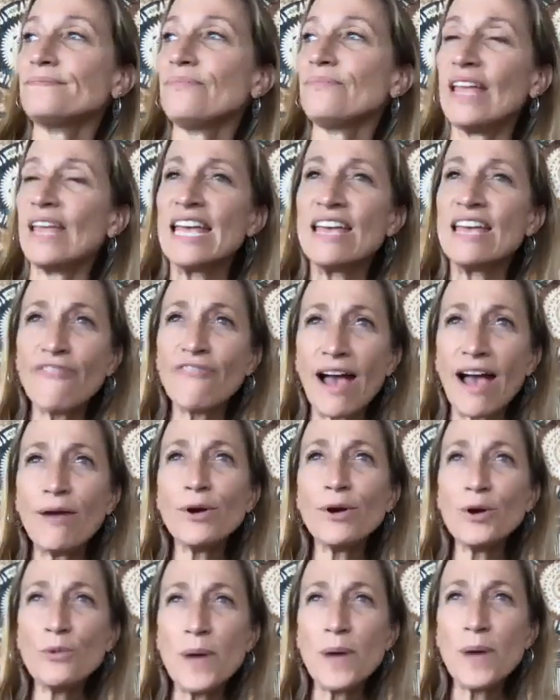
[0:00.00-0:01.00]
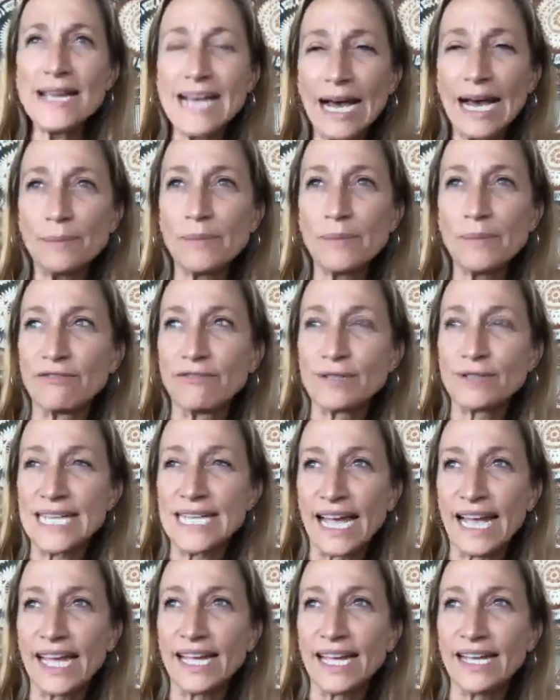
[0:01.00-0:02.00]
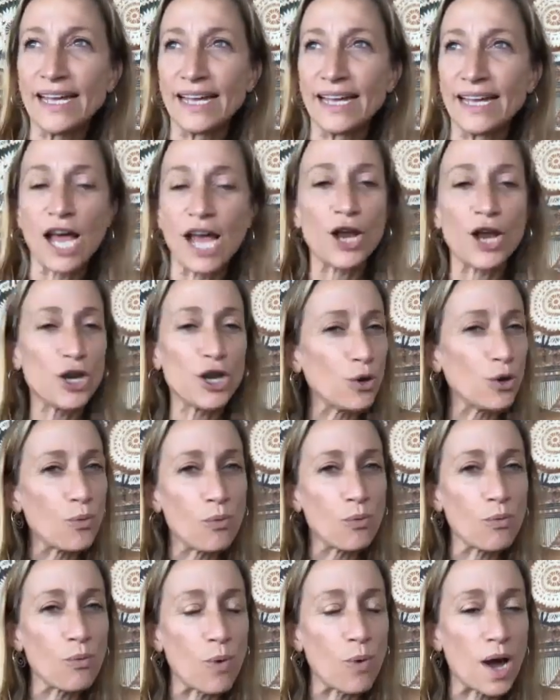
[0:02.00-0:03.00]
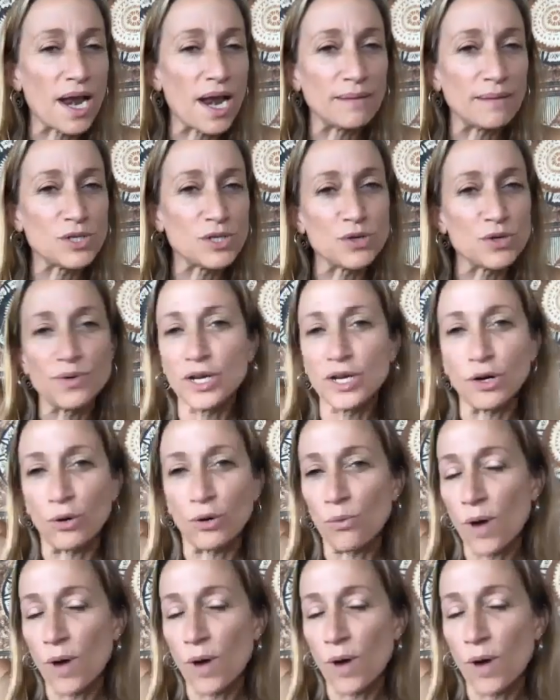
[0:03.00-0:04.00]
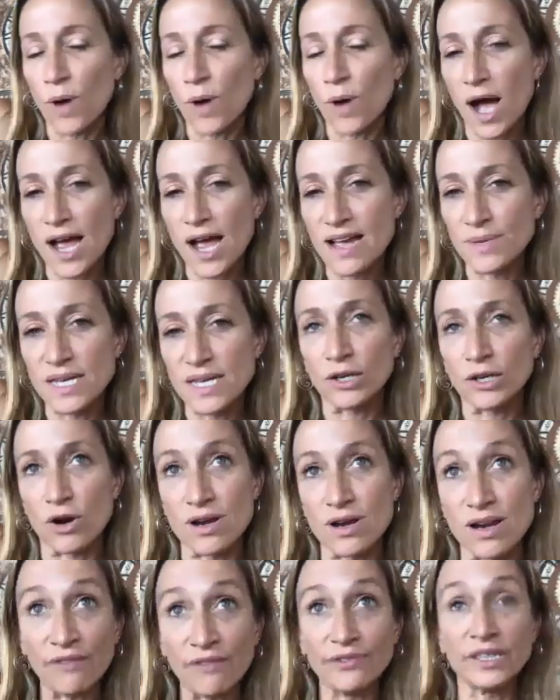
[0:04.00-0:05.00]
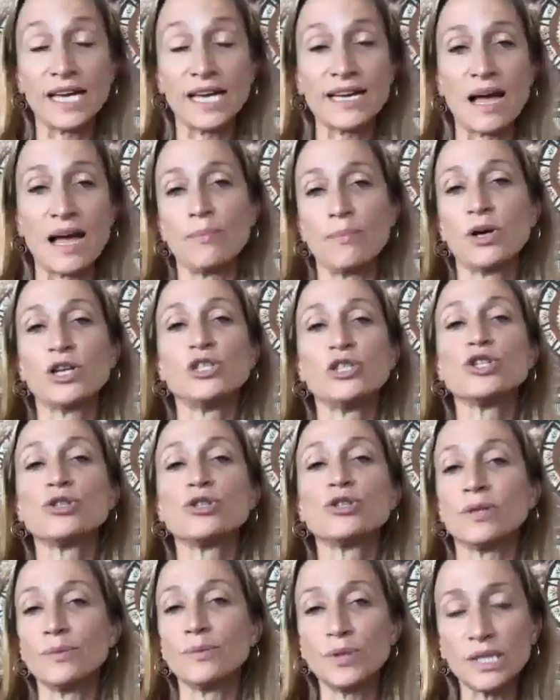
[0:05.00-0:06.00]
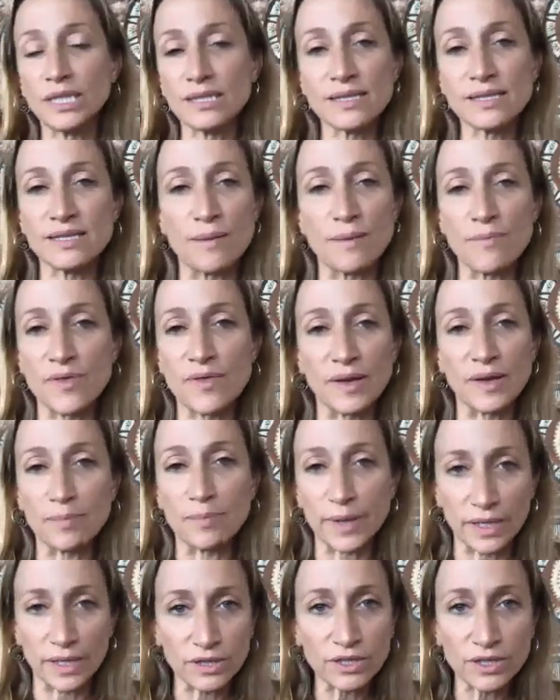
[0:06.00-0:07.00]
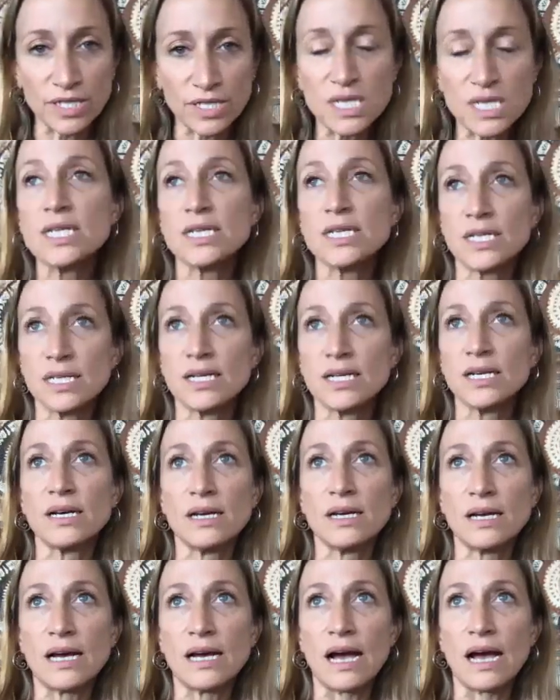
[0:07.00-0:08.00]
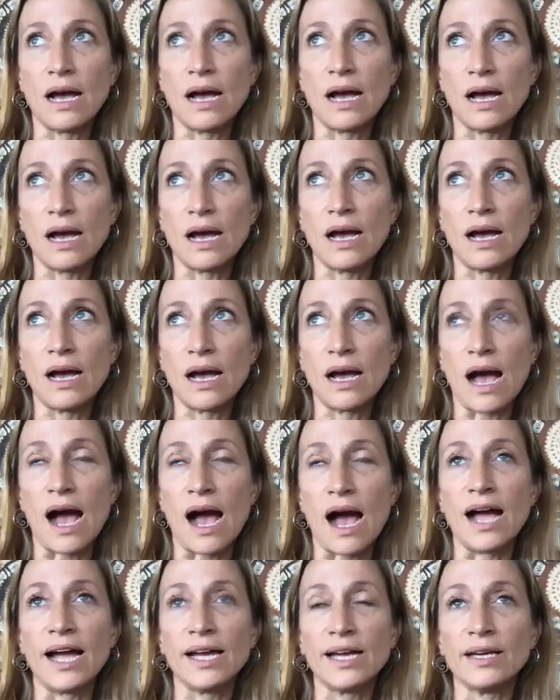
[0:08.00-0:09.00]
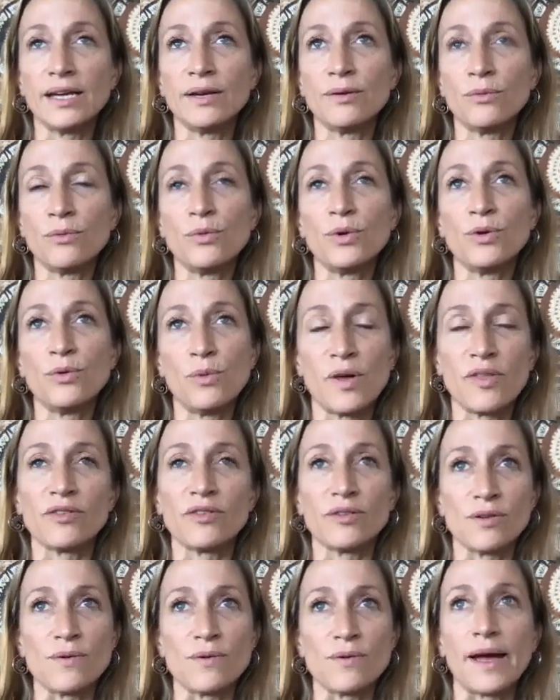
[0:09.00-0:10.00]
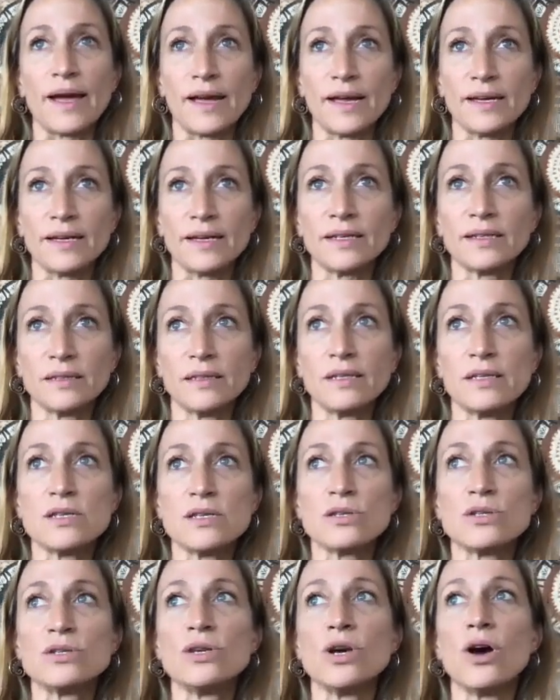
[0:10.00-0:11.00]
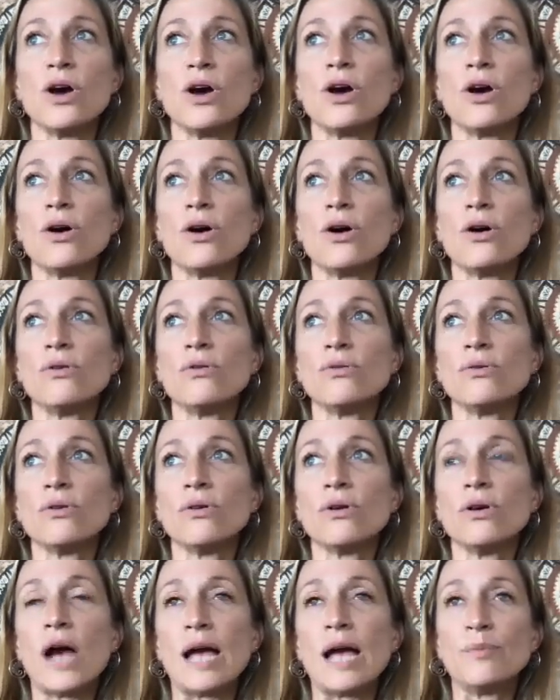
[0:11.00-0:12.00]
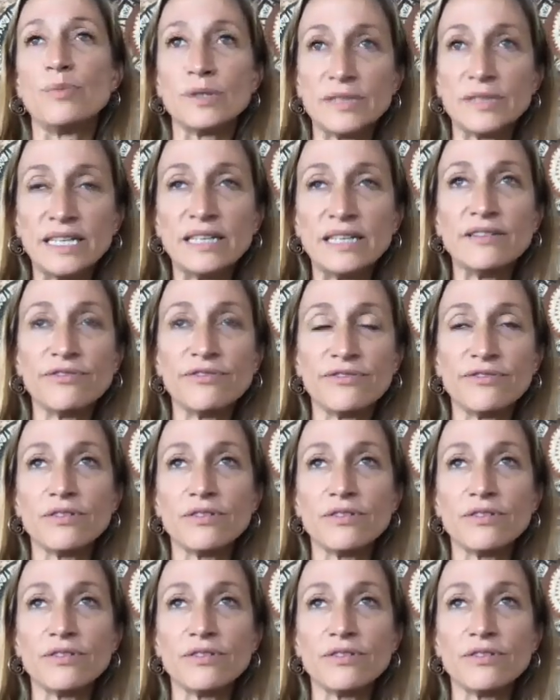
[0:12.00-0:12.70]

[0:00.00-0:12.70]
If I were to wake up every day and not know what I'm doing or why I'm here, or not feel like I'm contributing to something bigger, I would wither away. So I believe